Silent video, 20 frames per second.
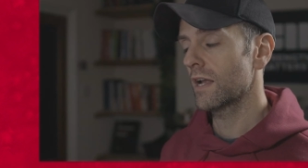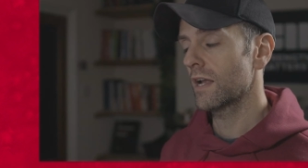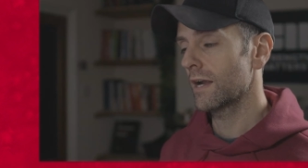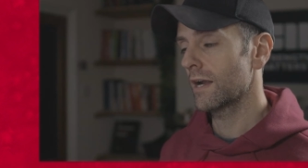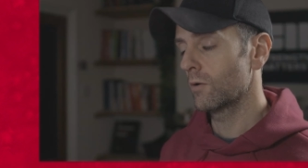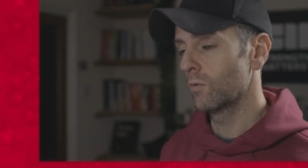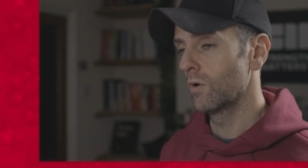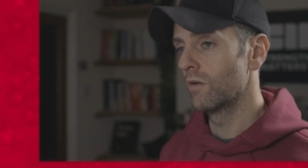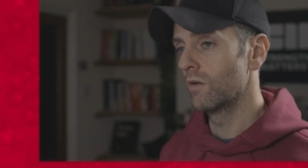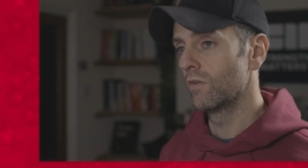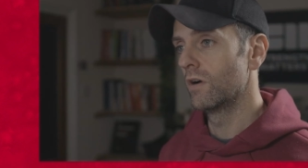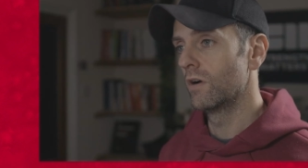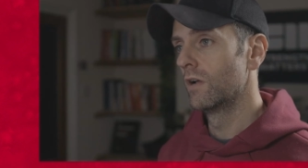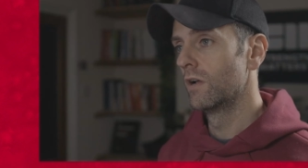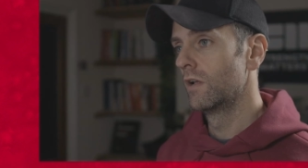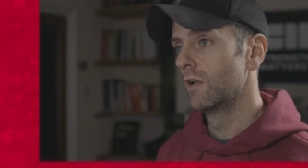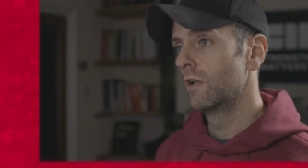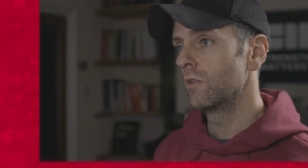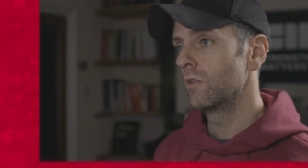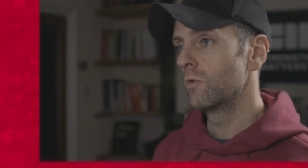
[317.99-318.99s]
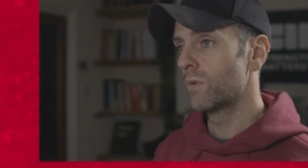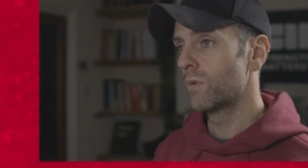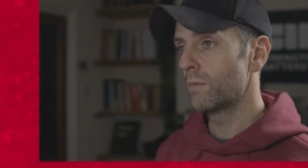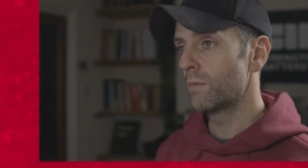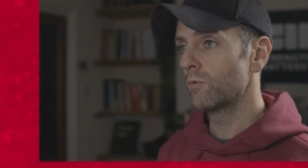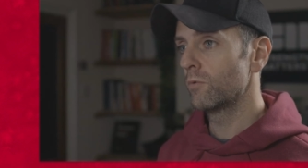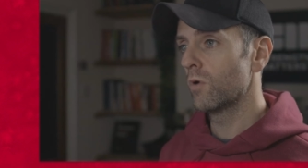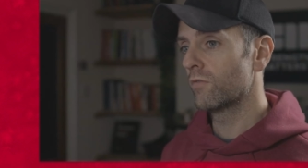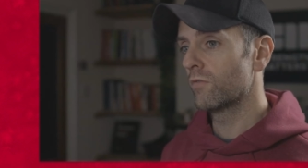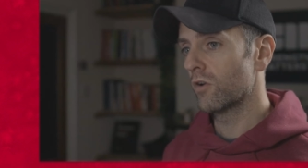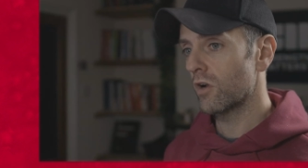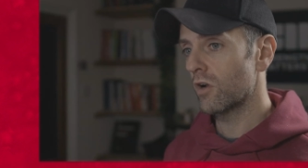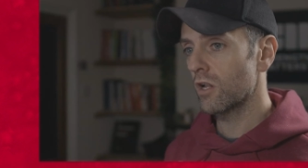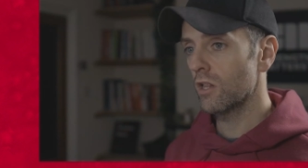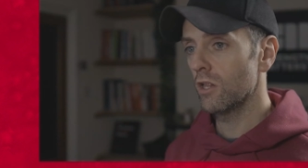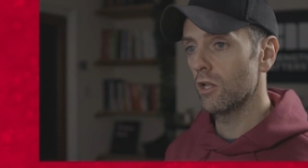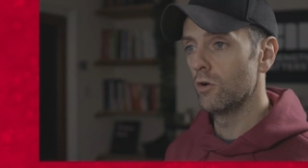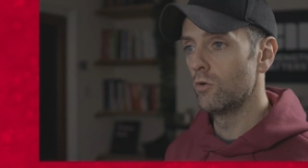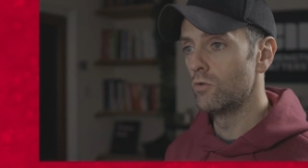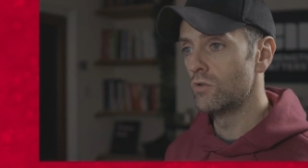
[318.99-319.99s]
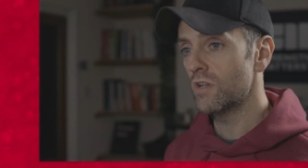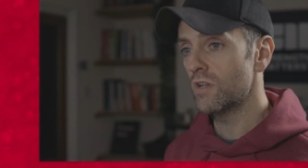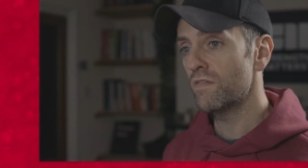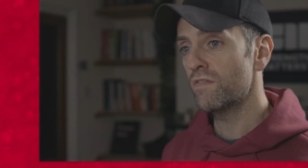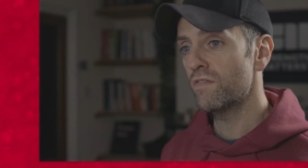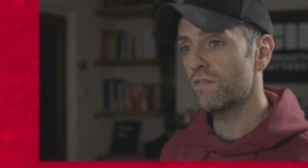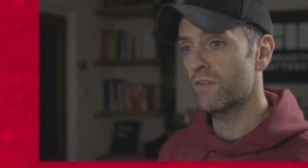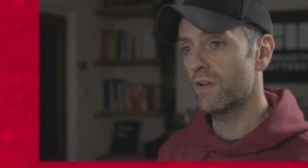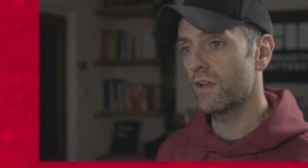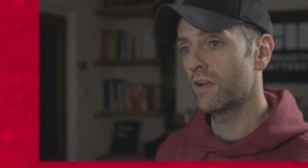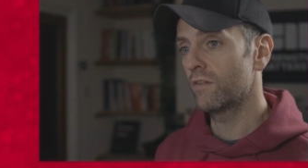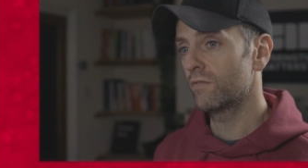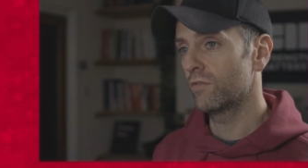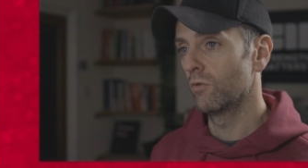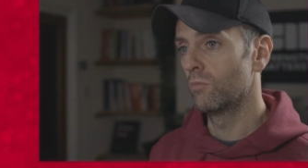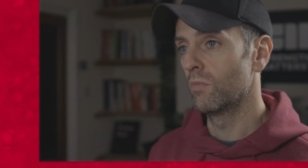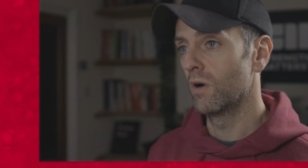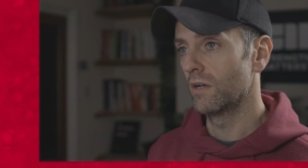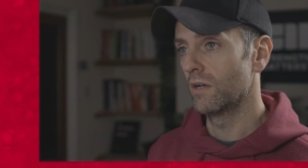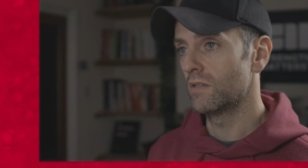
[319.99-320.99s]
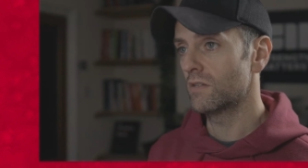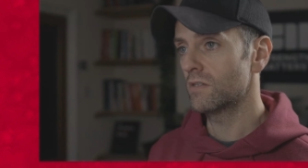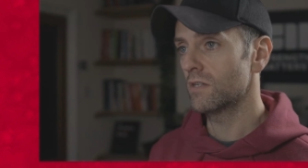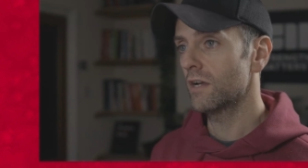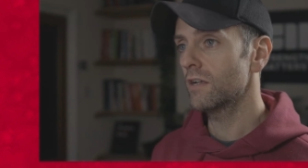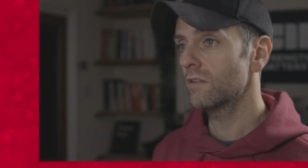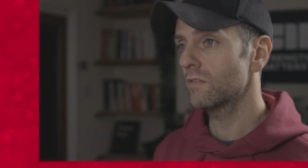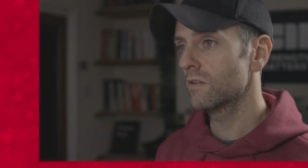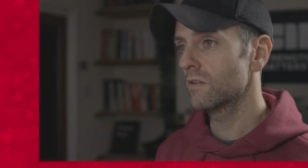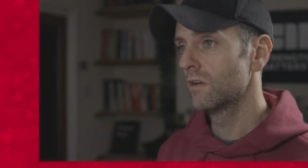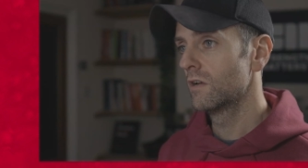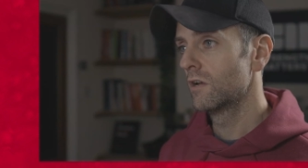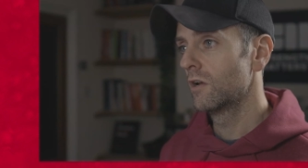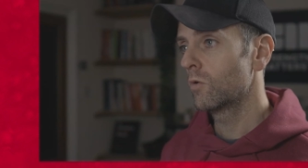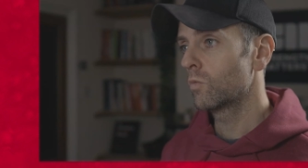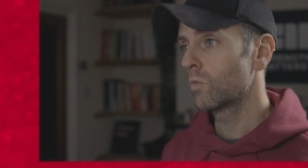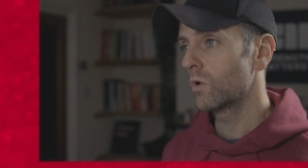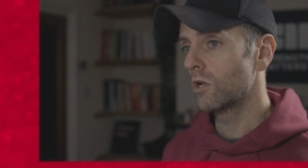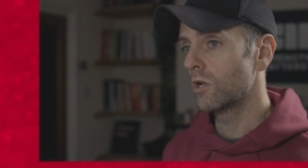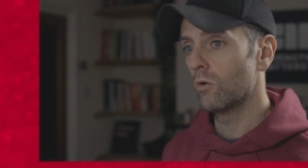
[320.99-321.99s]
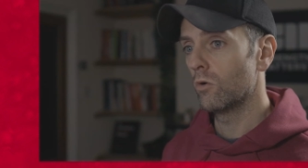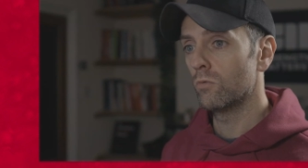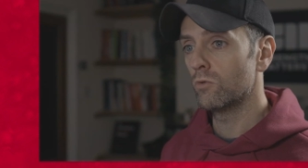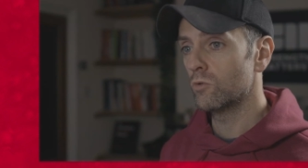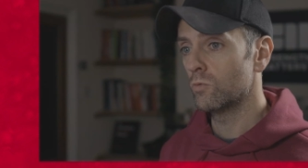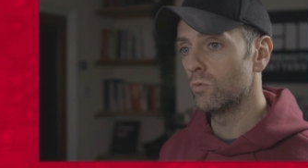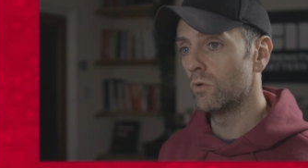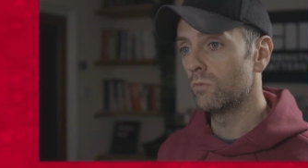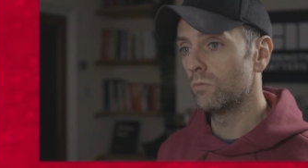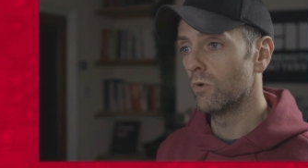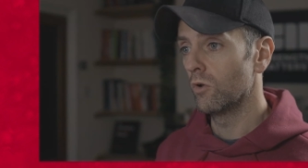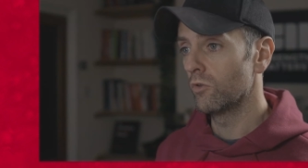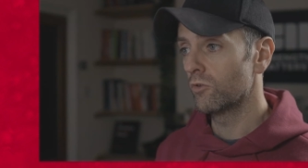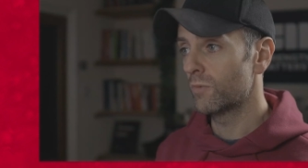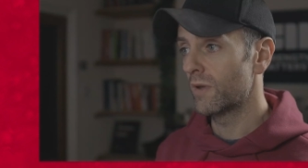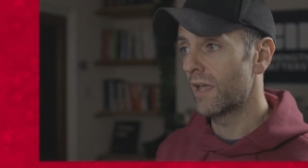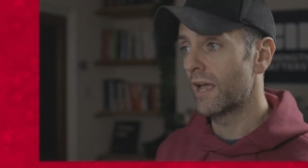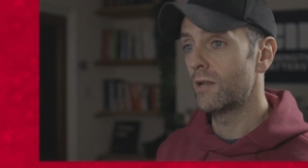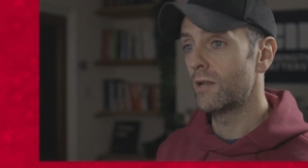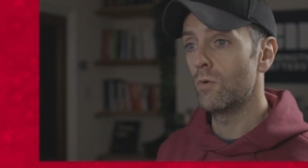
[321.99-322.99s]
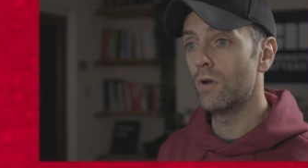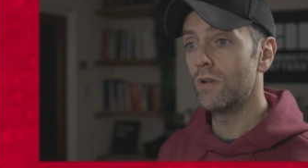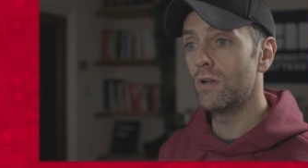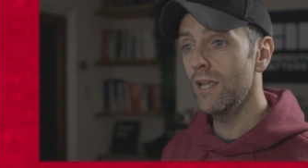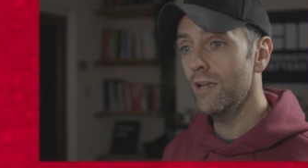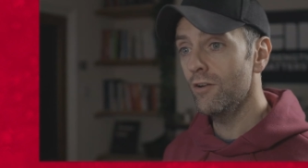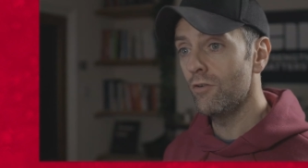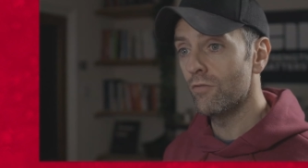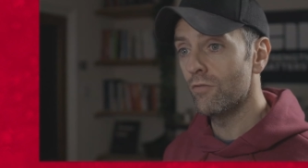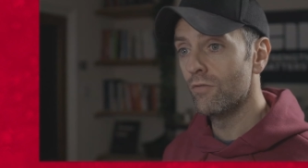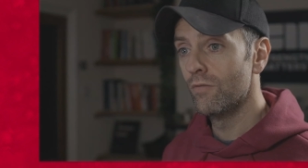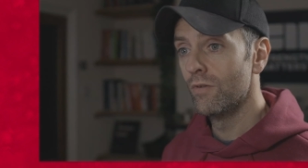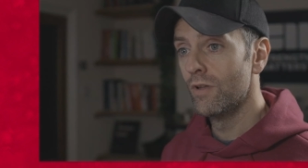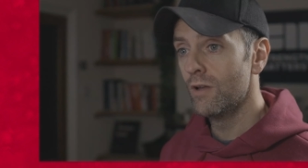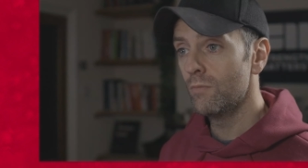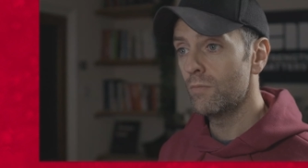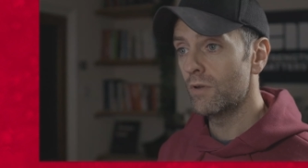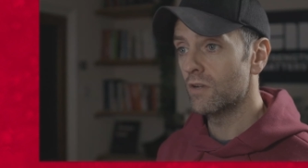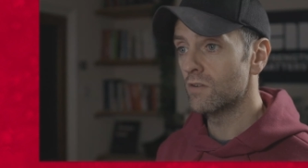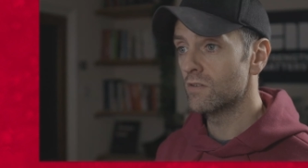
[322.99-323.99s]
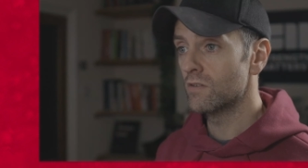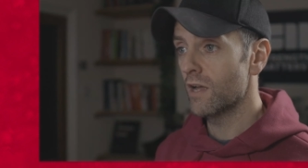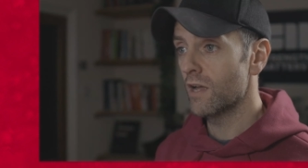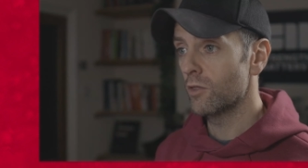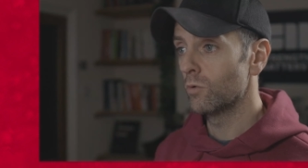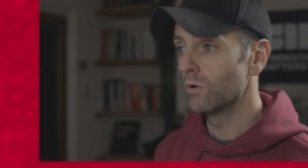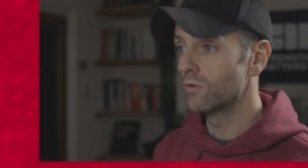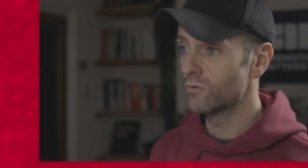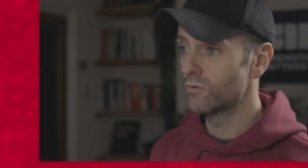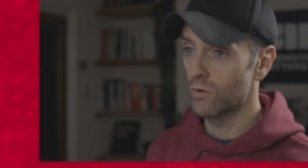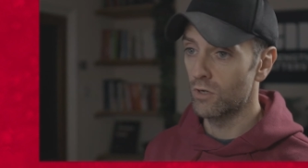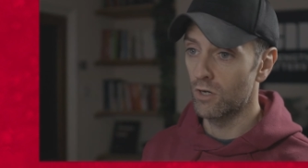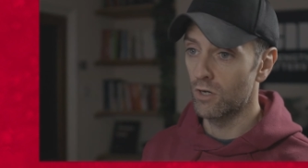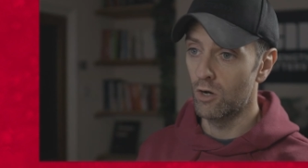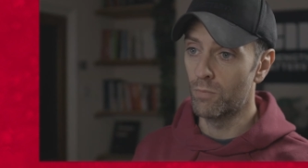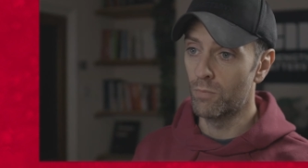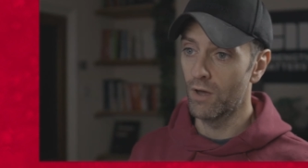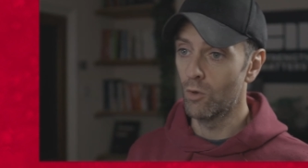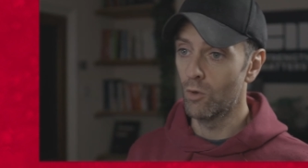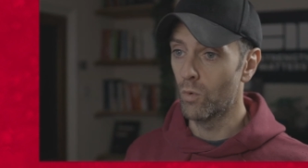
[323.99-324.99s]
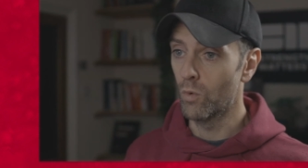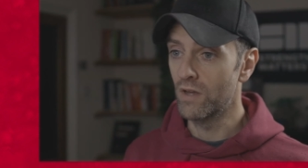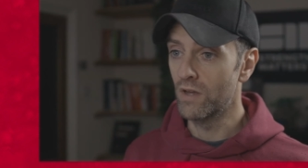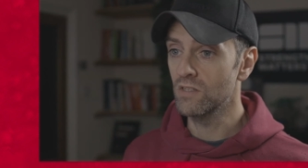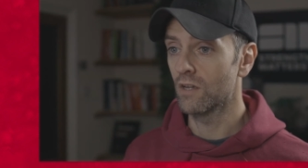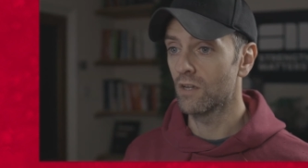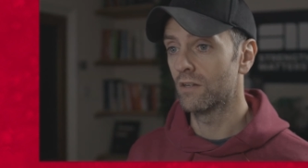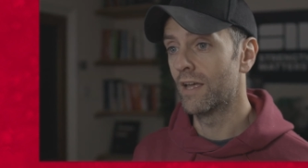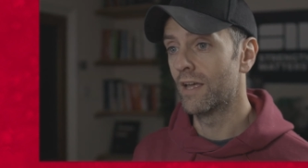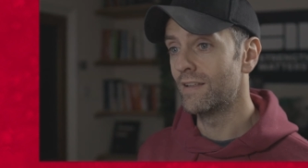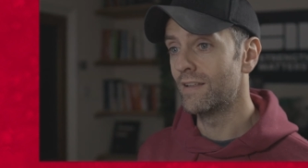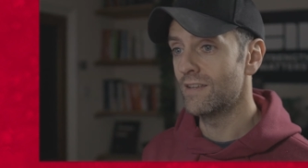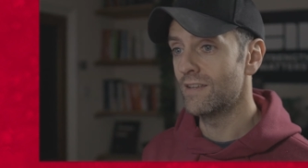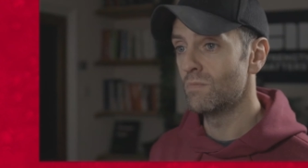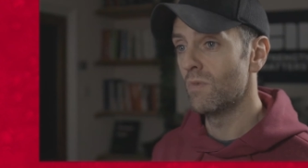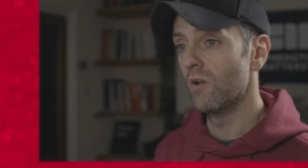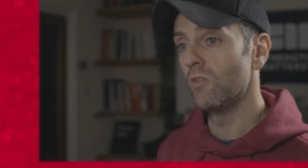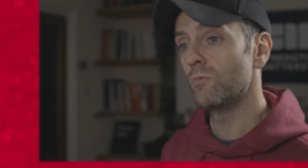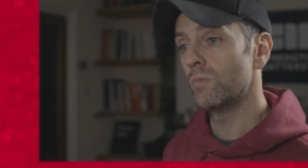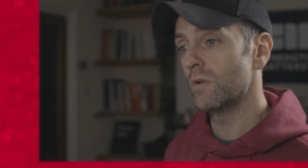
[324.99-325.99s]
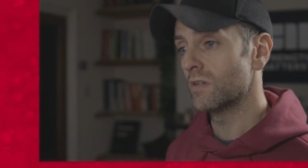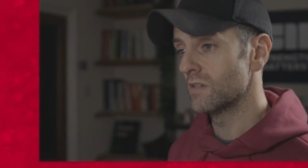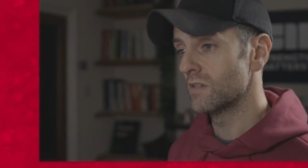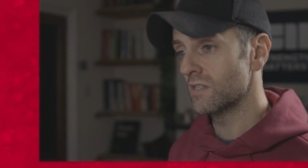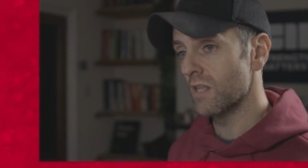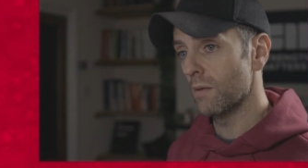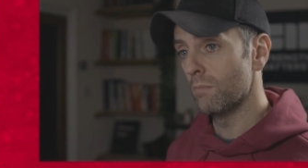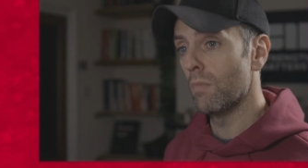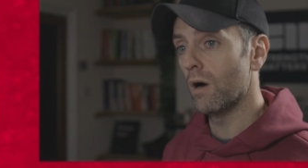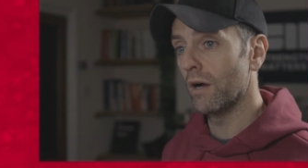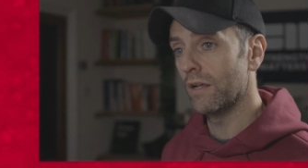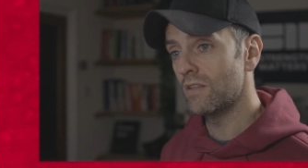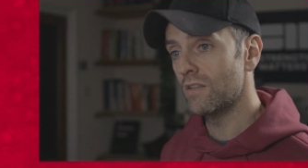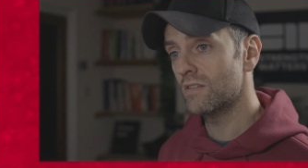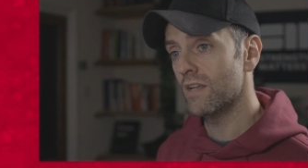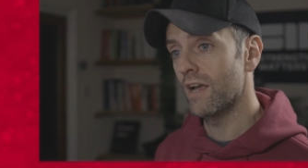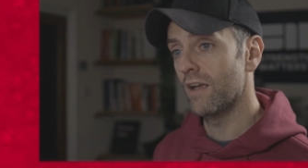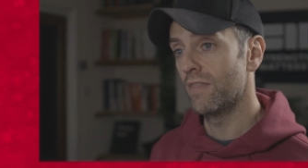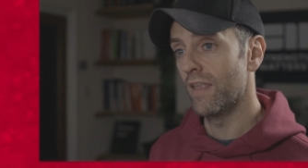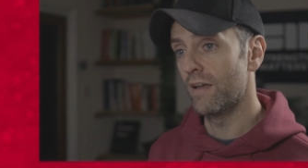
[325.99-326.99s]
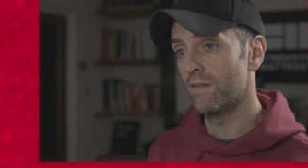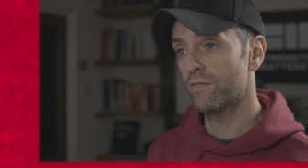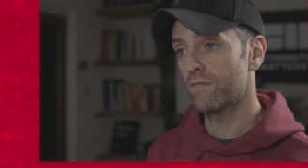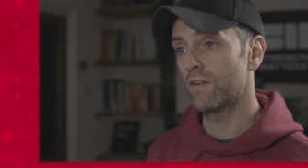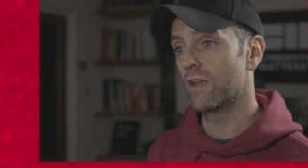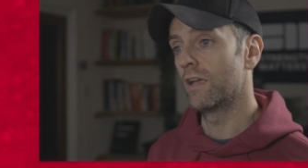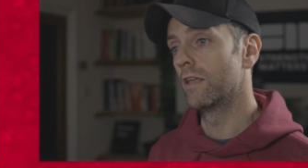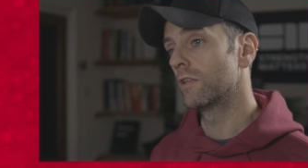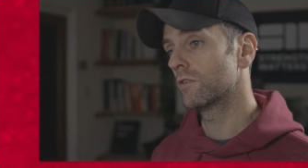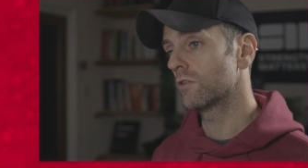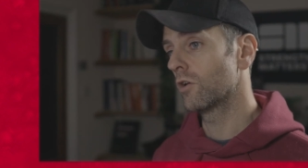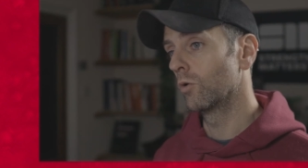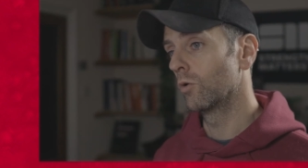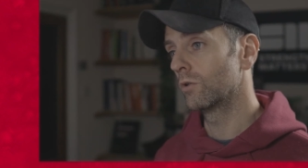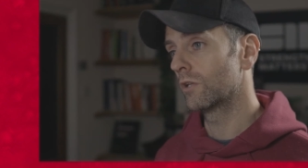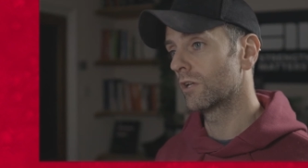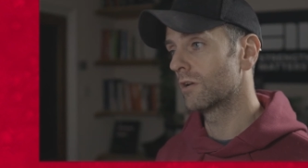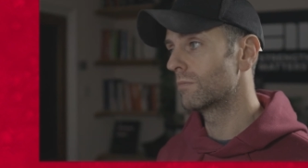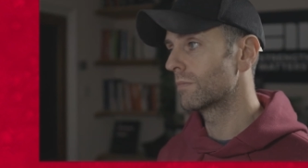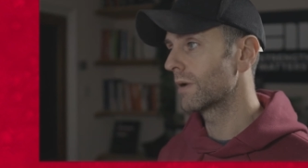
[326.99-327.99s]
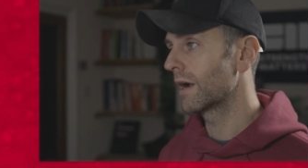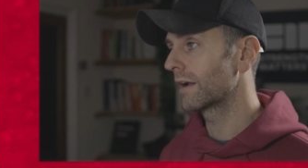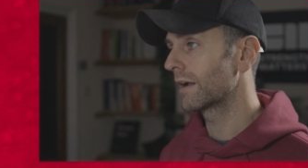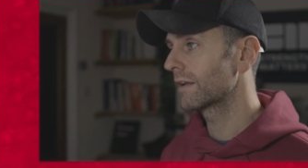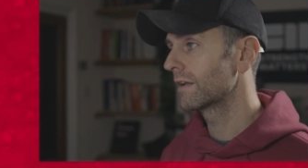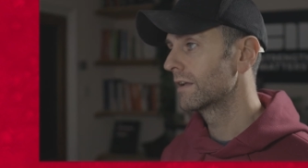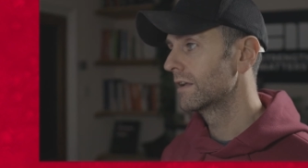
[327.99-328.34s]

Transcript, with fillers: However, the people who have a closed, fearful mindset, we don't want to be anywhere near because they're the ones who are going to go by the wayside in 18 months because it's their mindset and their fear that's holding them back.